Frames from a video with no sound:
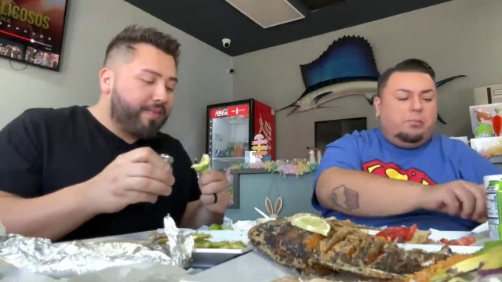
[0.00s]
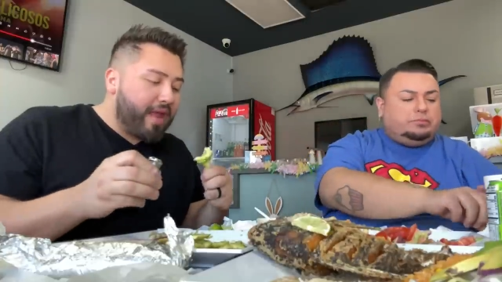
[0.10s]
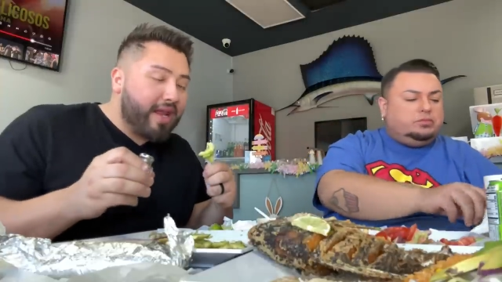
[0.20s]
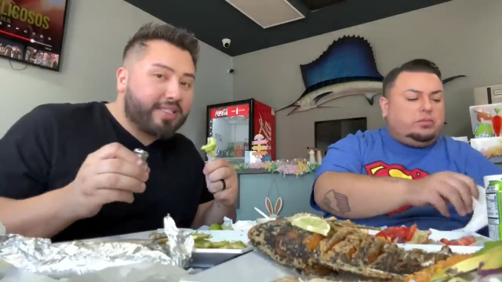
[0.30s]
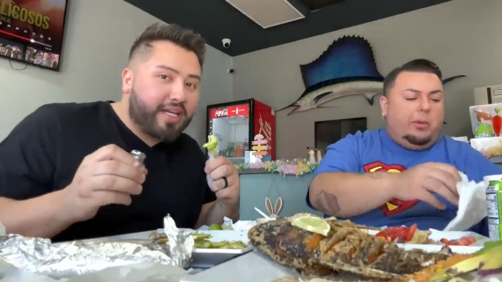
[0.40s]

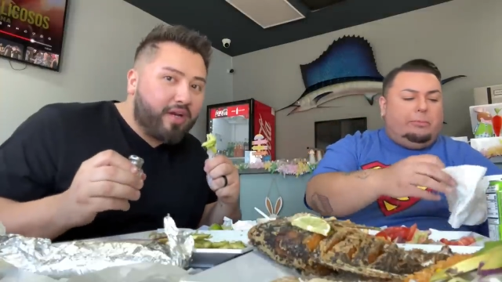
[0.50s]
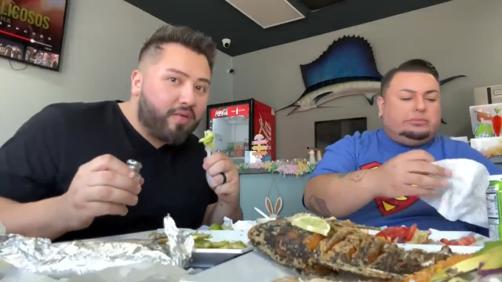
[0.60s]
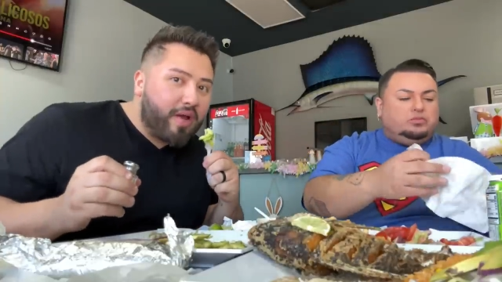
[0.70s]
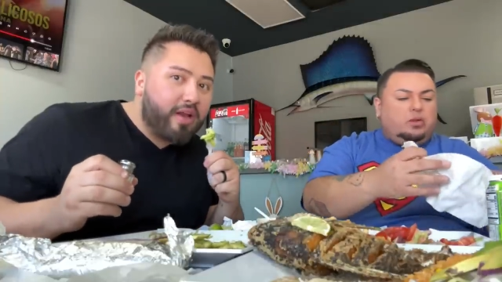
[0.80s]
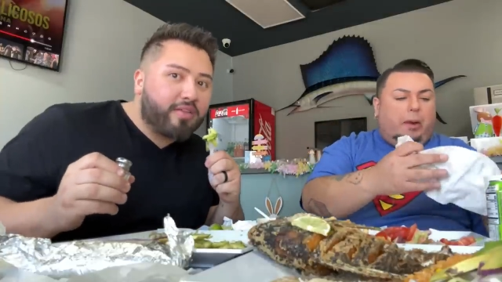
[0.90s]
Speaker 1: And it's keto,
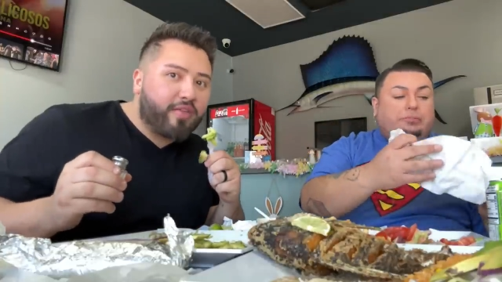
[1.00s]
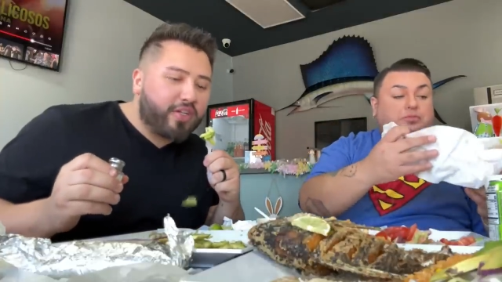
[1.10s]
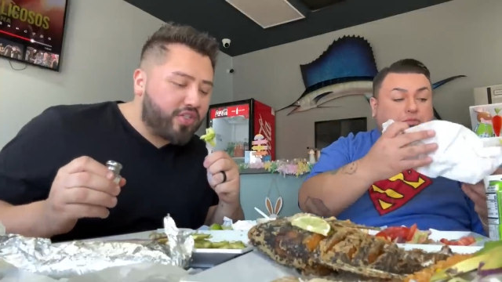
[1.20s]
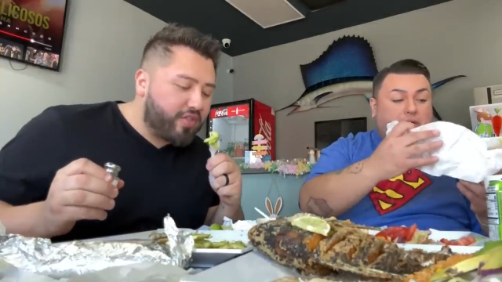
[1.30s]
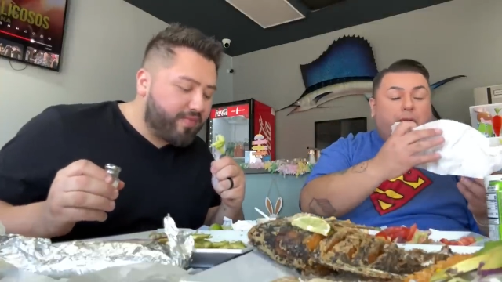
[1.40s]
and it's fresh,
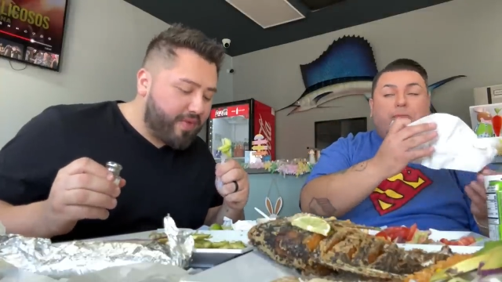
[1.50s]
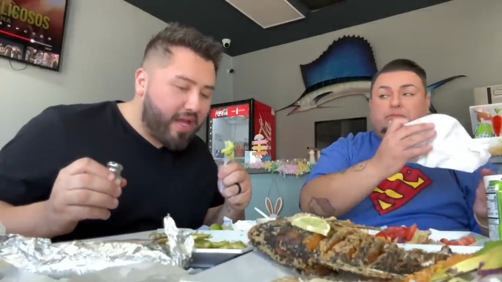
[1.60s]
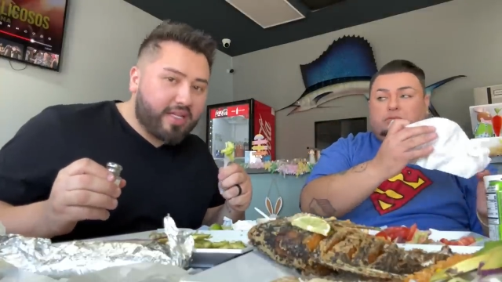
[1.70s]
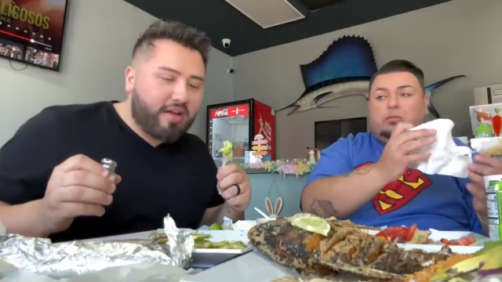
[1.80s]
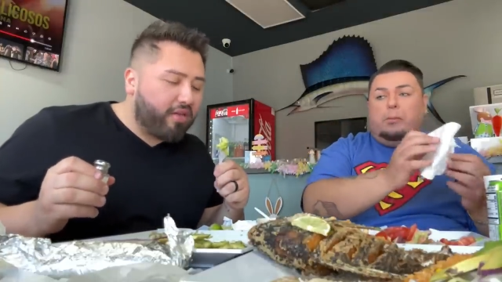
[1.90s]
mm-hmm. and
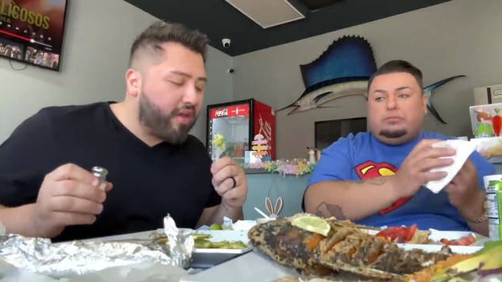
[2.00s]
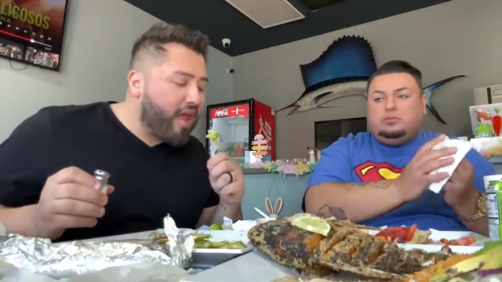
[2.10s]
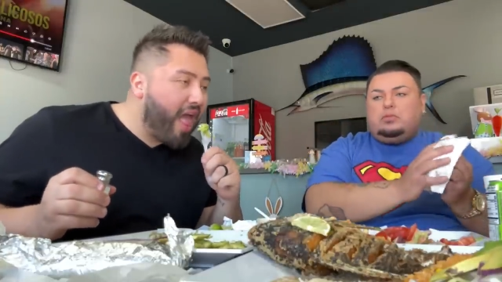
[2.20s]
it's healthy.